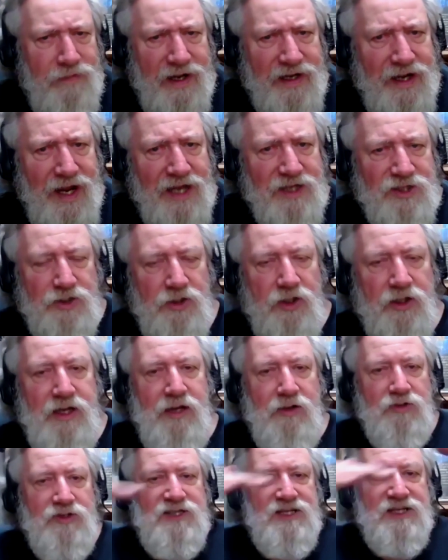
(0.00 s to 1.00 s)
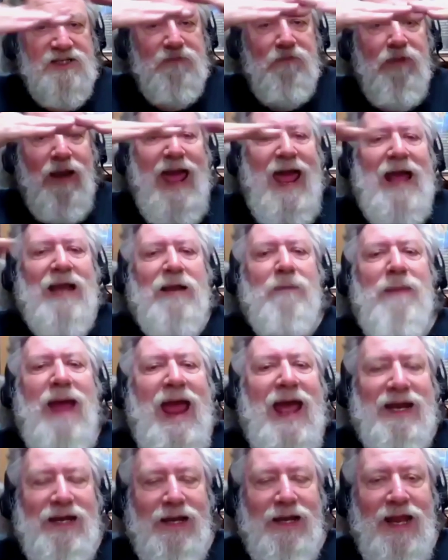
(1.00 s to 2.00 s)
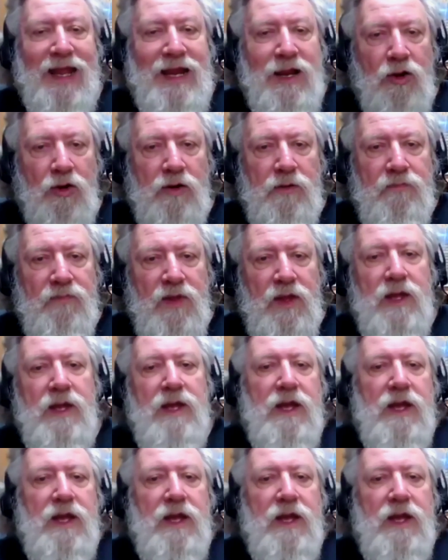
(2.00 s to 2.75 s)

my gosh, look, here's this black mat layer.